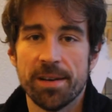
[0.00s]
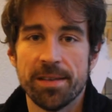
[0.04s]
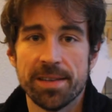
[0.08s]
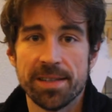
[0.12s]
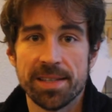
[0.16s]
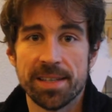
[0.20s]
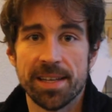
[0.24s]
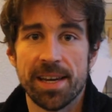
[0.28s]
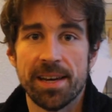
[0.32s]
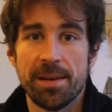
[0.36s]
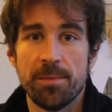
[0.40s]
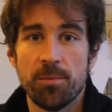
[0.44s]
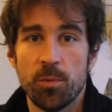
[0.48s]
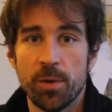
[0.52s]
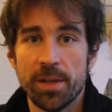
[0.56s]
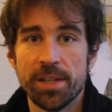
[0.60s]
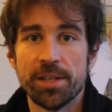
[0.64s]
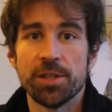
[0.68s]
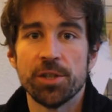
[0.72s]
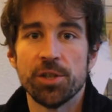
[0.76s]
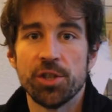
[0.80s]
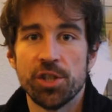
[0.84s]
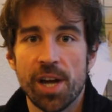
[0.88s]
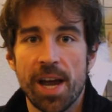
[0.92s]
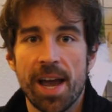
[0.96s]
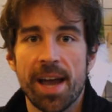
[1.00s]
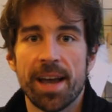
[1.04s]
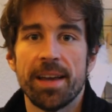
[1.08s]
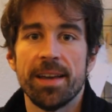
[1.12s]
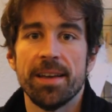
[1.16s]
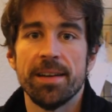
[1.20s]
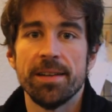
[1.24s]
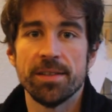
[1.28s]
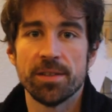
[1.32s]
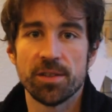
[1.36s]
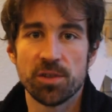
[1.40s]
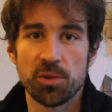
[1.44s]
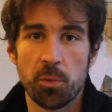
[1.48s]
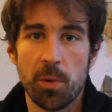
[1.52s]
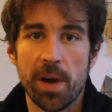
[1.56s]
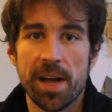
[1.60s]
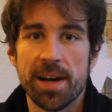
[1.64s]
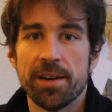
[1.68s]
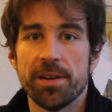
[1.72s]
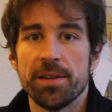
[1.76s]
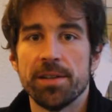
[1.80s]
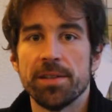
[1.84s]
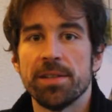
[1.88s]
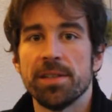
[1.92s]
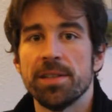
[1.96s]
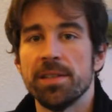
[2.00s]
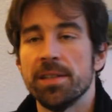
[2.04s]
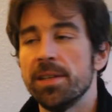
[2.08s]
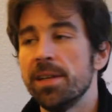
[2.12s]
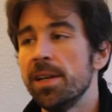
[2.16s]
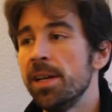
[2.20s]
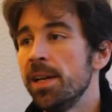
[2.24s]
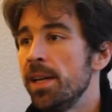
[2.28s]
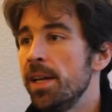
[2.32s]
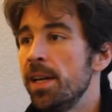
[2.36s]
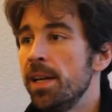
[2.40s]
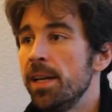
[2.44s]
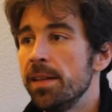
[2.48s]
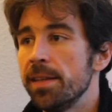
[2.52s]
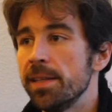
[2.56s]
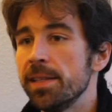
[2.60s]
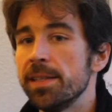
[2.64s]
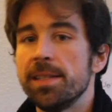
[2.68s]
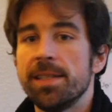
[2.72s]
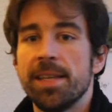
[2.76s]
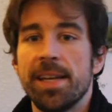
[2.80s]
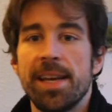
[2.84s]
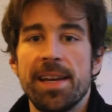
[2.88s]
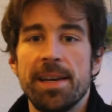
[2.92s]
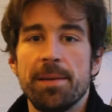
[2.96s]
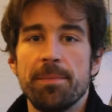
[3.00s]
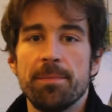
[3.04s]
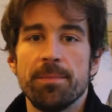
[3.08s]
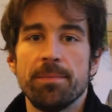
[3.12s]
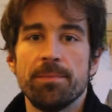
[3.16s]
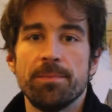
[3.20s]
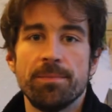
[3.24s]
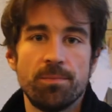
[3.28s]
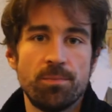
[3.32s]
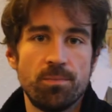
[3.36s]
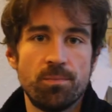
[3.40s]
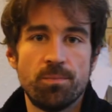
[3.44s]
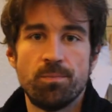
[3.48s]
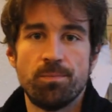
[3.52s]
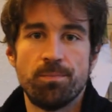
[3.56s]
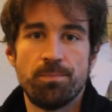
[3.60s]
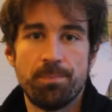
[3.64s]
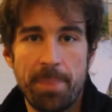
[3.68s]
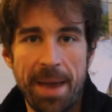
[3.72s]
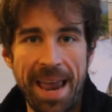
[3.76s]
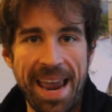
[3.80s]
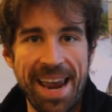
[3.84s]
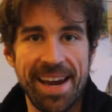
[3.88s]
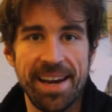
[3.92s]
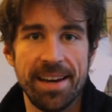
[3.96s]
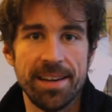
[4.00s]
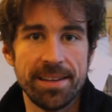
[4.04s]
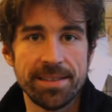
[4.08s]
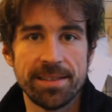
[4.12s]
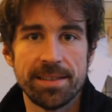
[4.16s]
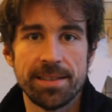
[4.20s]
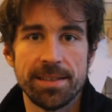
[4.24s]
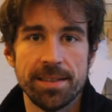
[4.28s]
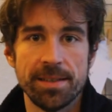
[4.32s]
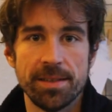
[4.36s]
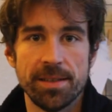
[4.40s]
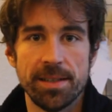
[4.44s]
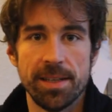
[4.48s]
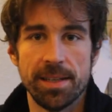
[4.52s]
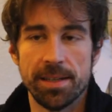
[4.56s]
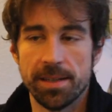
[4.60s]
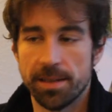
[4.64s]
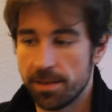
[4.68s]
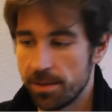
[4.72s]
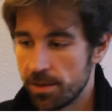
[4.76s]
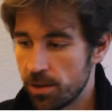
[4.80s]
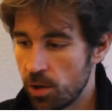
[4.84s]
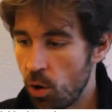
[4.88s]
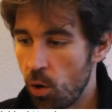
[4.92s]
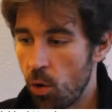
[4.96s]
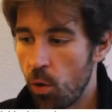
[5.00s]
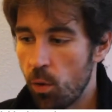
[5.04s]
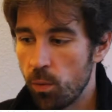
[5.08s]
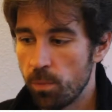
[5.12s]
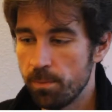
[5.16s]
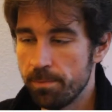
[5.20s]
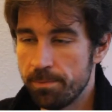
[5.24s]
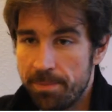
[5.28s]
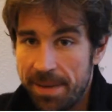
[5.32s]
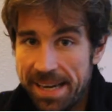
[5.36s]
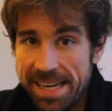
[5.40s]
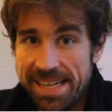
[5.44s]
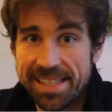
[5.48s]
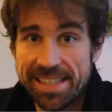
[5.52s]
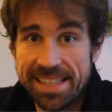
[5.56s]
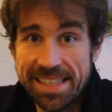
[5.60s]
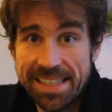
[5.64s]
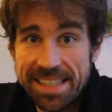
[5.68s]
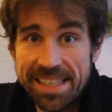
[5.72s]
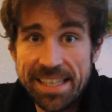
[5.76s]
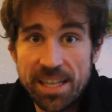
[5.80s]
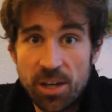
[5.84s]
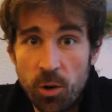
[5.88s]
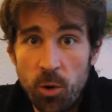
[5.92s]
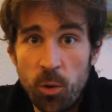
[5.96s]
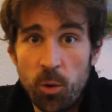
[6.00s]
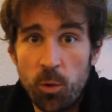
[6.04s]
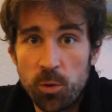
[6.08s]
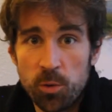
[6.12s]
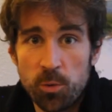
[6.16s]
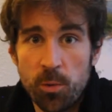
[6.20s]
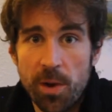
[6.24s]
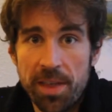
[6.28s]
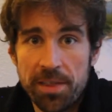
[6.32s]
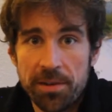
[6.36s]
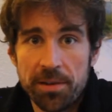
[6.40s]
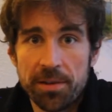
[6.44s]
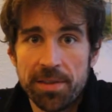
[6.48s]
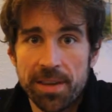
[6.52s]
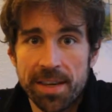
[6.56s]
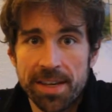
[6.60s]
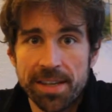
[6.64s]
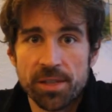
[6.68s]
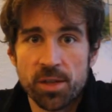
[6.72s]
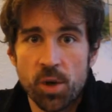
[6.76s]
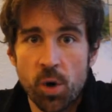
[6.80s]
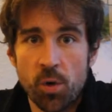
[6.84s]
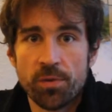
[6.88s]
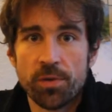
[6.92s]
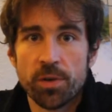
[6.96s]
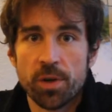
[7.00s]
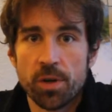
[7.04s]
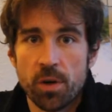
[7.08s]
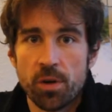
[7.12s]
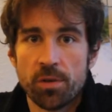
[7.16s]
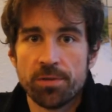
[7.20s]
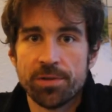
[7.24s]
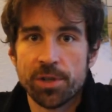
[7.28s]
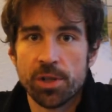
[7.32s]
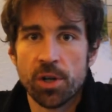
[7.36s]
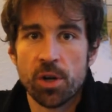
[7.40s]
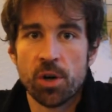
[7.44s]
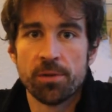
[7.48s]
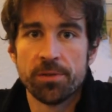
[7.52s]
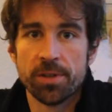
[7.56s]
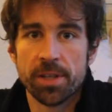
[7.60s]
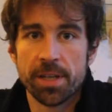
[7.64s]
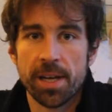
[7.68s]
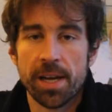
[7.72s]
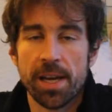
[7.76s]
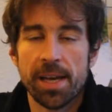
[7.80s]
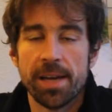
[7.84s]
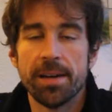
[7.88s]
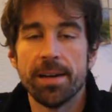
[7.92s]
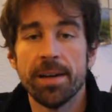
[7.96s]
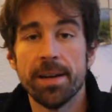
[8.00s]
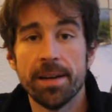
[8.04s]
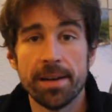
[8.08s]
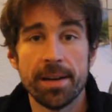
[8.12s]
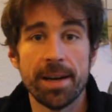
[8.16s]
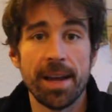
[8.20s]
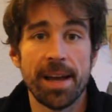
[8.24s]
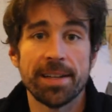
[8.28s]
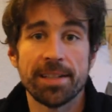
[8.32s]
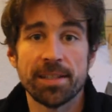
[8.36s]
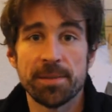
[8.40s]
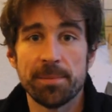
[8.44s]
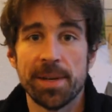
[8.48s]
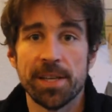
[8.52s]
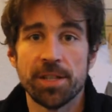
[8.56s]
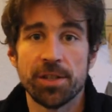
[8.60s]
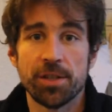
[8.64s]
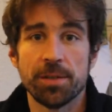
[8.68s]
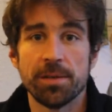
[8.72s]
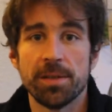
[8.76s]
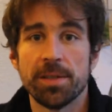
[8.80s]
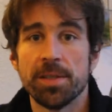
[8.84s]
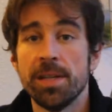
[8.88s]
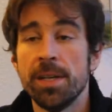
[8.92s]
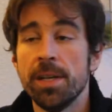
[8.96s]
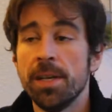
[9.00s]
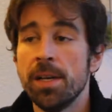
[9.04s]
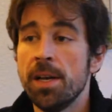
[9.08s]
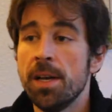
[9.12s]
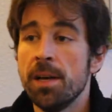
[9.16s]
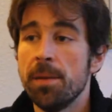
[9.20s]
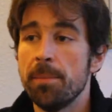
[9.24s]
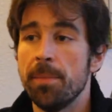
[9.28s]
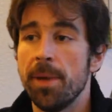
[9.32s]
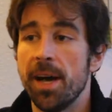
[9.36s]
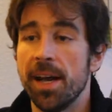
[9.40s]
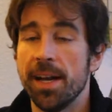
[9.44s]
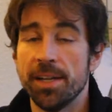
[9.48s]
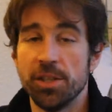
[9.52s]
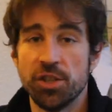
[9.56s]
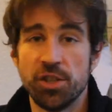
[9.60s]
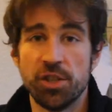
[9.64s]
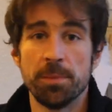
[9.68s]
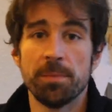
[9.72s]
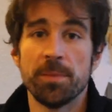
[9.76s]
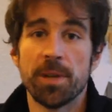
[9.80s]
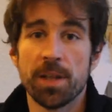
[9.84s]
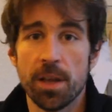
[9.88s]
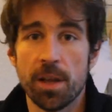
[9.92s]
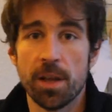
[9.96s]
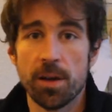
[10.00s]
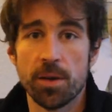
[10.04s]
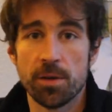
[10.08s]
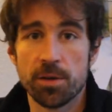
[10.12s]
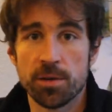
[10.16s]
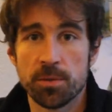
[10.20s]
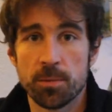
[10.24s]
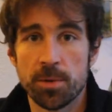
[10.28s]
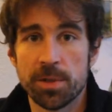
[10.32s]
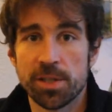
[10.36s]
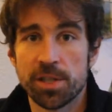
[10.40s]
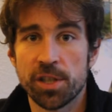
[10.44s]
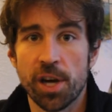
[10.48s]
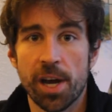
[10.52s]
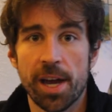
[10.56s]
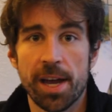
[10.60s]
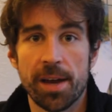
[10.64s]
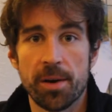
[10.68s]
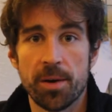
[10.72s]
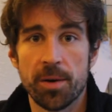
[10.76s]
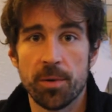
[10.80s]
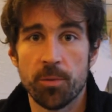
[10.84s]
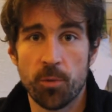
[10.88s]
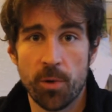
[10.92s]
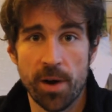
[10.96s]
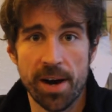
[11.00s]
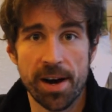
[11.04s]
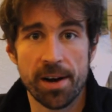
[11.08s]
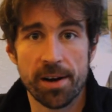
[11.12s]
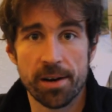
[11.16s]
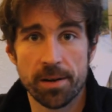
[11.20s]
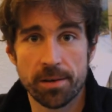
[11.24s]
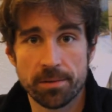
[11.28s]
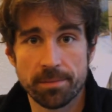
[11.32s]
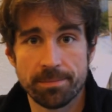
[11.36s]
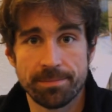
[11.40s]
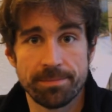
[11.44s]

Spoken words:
the same winter jacket and sweaters and the same pants and basically cold weather things over and over and over again. Not to mention my gym clothes, which I wear